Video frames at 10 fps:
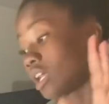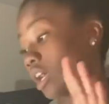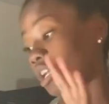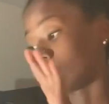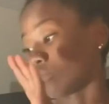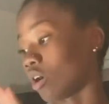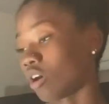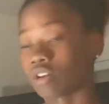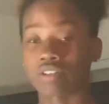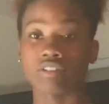I am
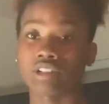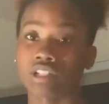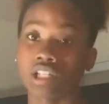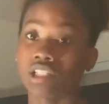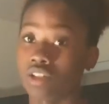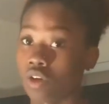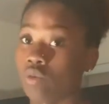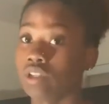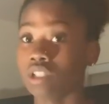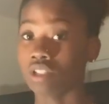hungry and I need to
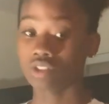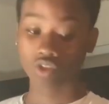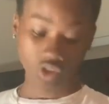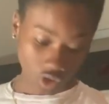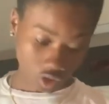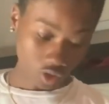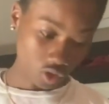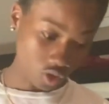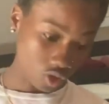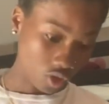go eat.
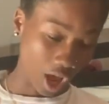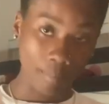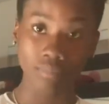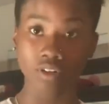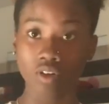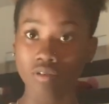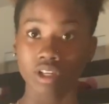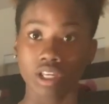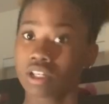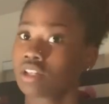So I'm gonna go
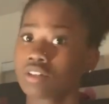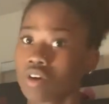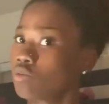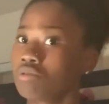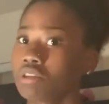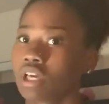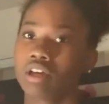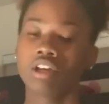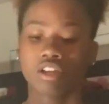ahead and go do that.